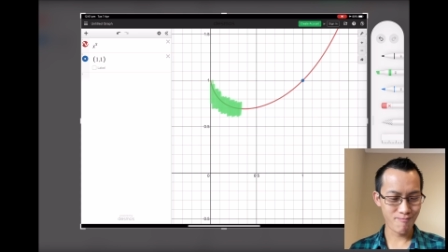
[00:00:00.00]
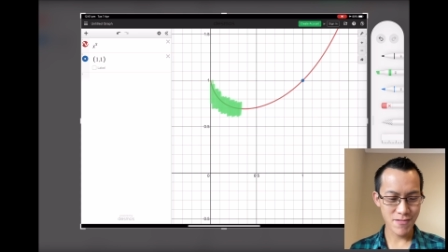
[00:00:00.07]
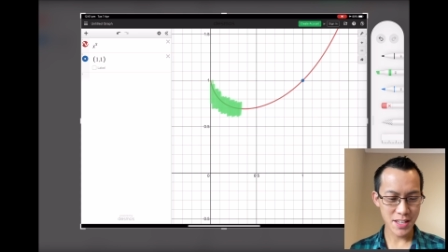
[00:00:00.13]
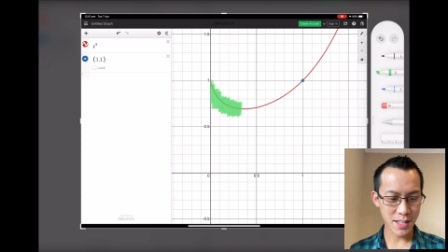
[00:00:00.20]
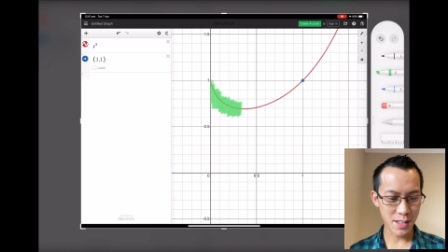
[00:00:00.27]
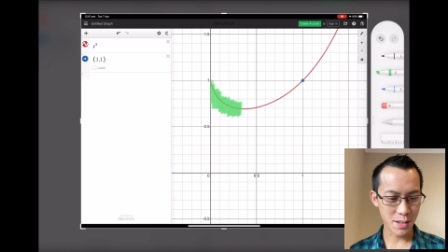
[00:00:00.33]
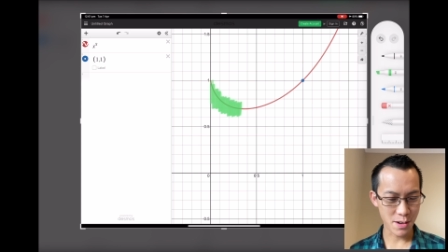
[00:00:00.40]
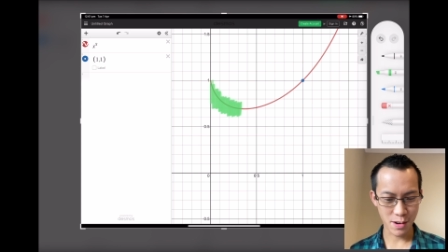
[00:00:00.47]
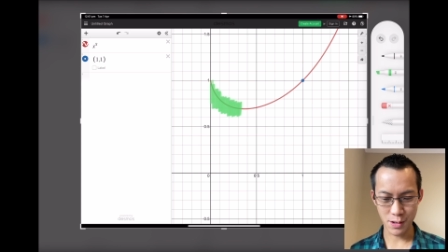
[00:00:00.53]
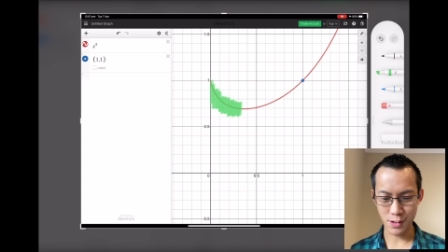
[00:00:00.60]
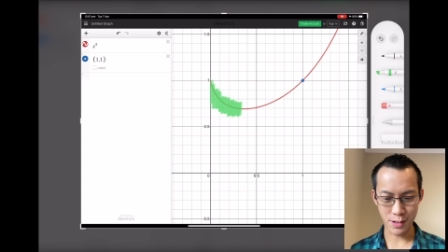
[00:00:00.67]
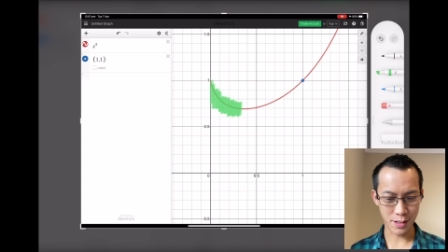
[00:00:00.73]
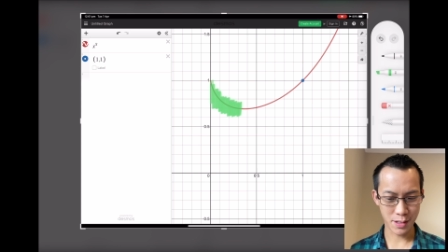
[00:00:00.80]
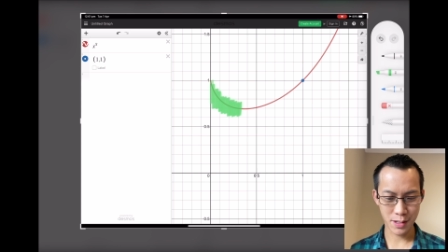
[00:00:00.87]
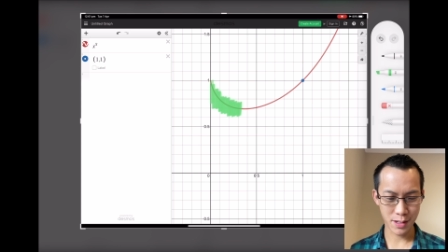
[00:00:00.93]
This is no
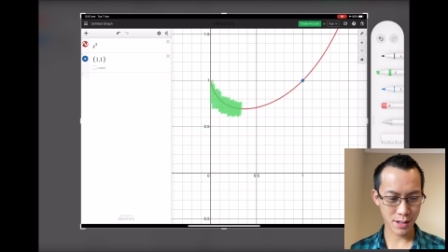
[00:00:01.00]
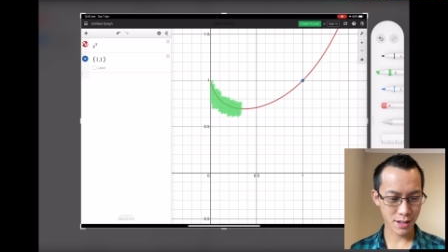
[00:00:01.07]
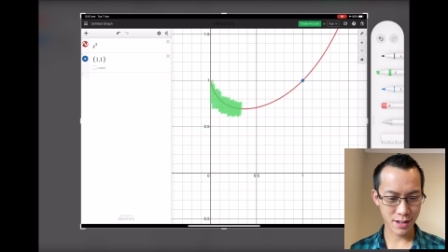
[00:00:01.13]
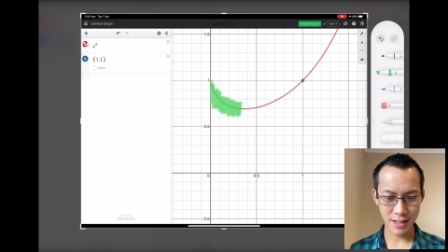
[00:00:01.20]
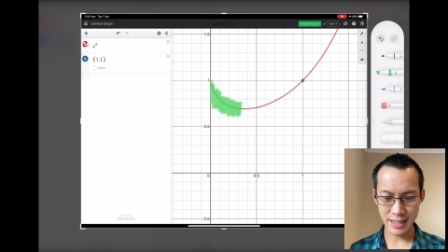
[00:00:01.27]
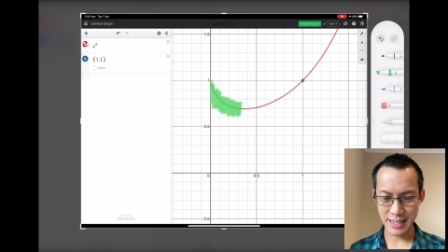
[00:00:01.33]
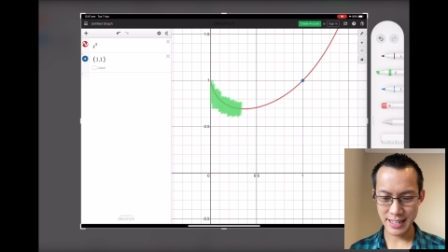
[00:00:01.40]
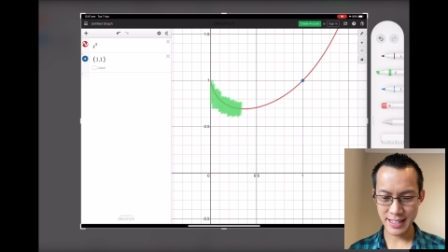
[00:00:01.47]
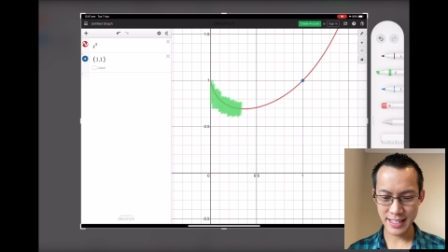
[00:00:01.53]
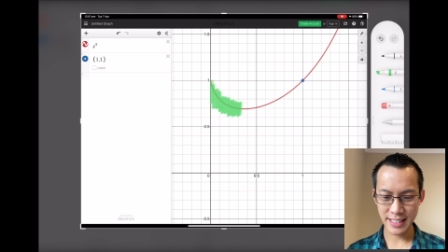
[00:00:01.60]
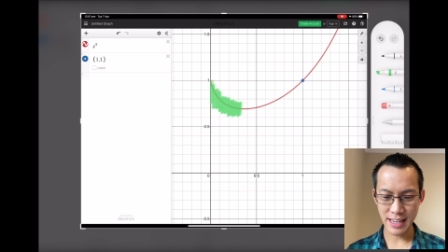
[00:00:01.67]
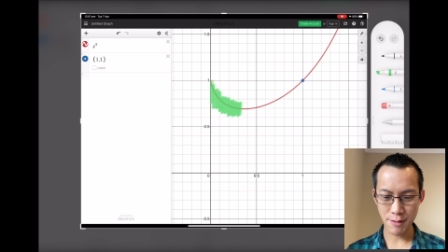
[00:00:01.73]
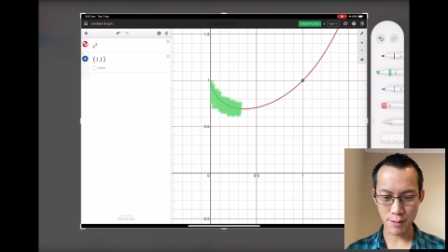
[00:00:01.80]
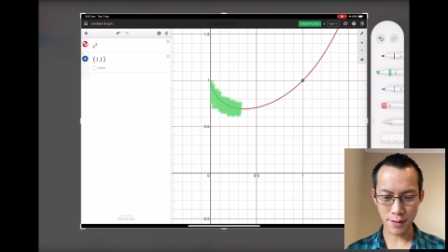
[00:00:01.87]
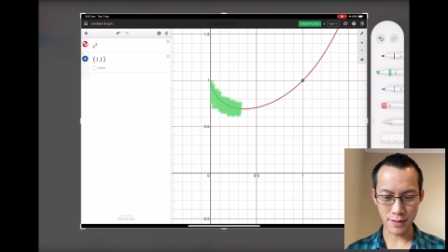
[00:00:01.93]
good. So uh, let's
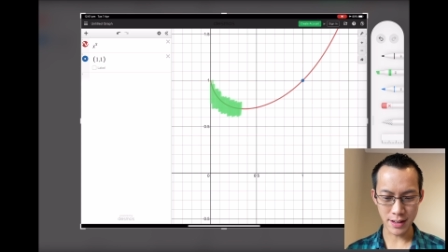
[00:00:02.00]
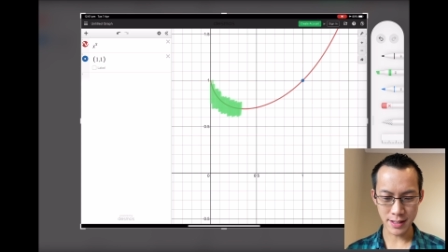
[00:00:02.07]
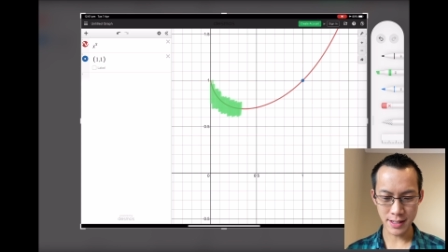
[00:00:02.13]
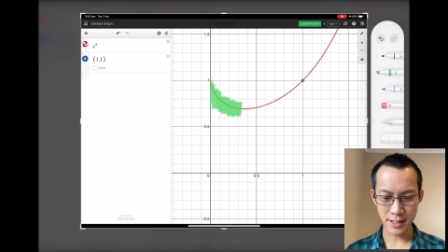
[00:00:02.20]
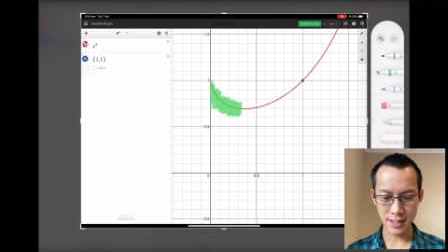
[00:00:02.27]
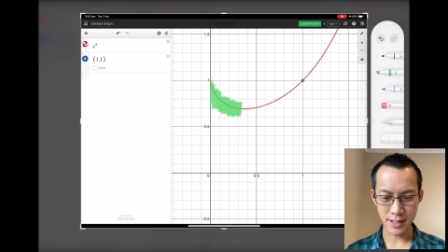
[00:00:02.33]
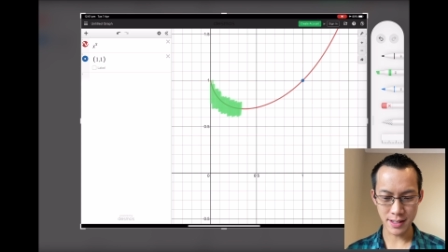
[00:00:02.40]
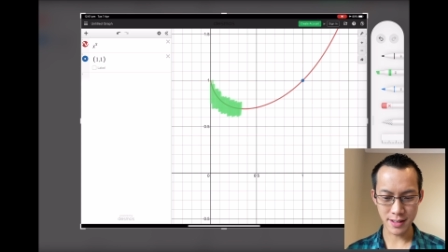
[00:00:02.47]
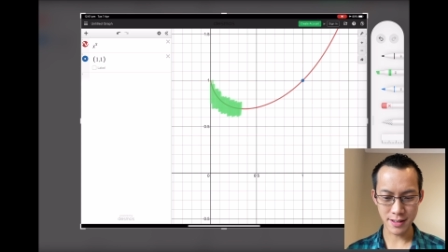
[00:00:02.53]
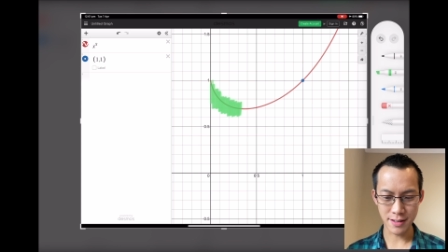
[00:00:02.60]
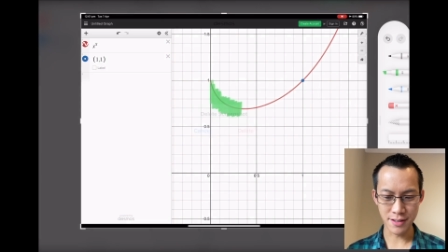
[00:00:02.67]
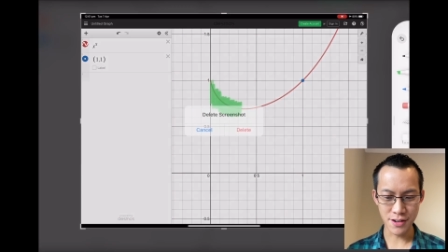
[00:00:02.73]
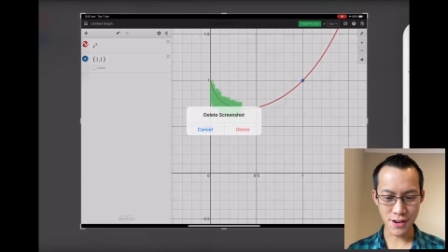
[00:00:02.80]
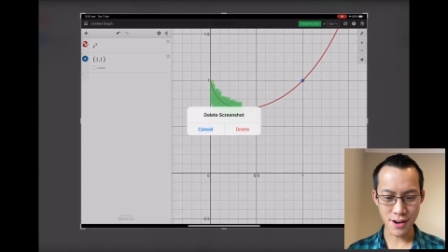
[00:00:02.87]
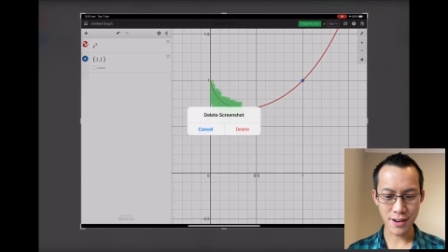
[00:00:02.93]
get rid of this. This is
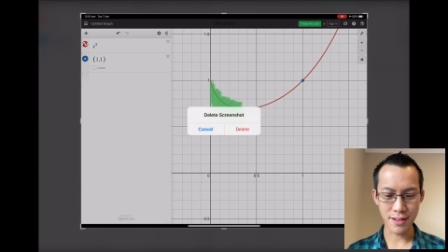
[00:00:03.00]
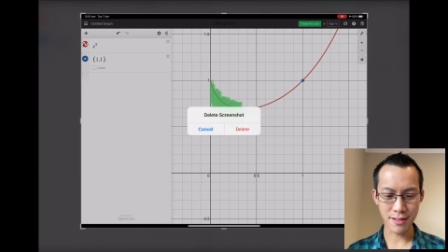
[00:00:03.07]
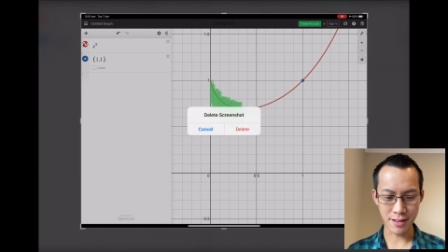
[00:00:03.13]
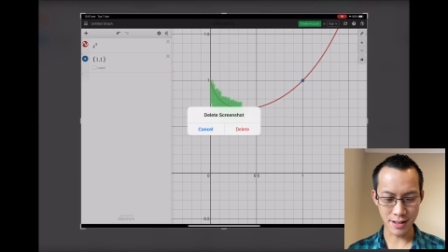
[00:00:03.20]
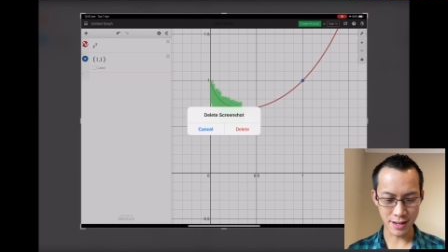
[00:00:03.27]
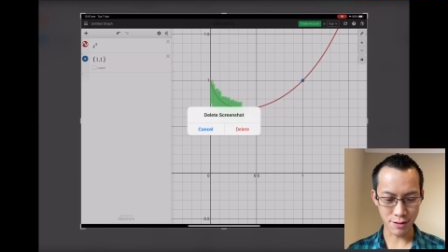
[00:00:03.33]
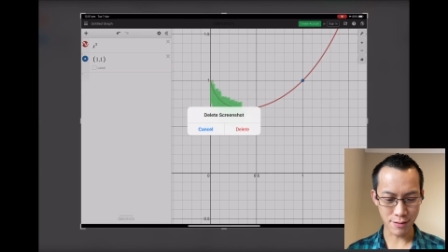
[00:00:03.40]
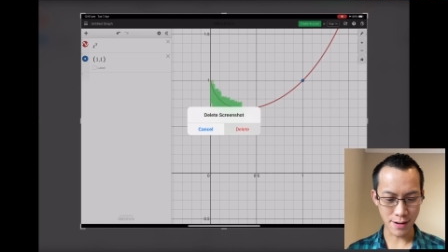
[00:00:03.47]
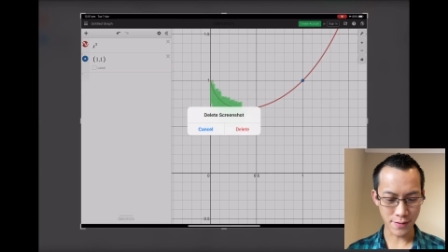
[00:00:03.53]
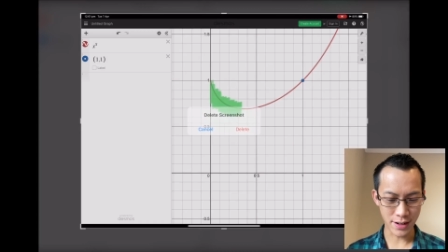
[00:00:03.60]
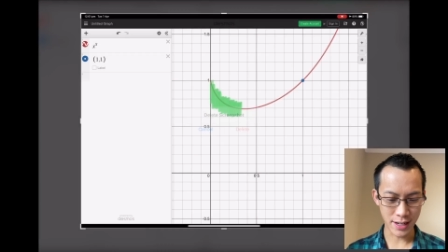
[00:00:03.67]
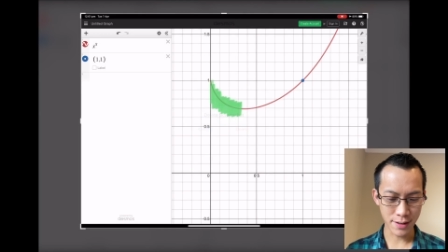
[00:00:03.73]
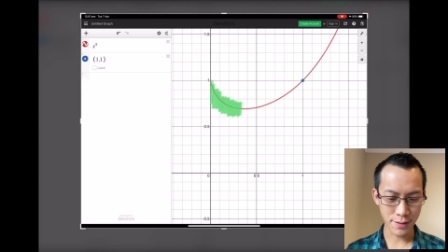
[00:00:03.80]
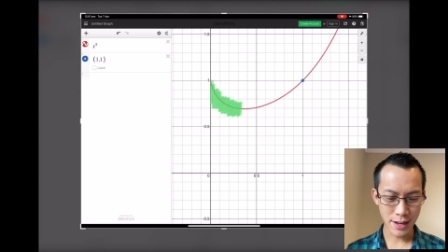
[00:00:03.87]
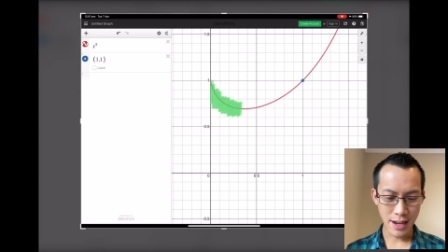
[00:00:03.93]
not the
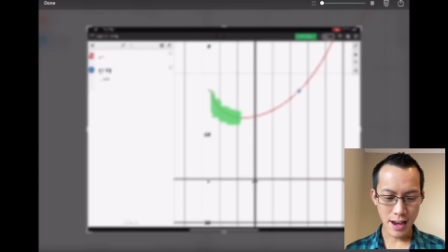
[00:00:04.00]
derivative.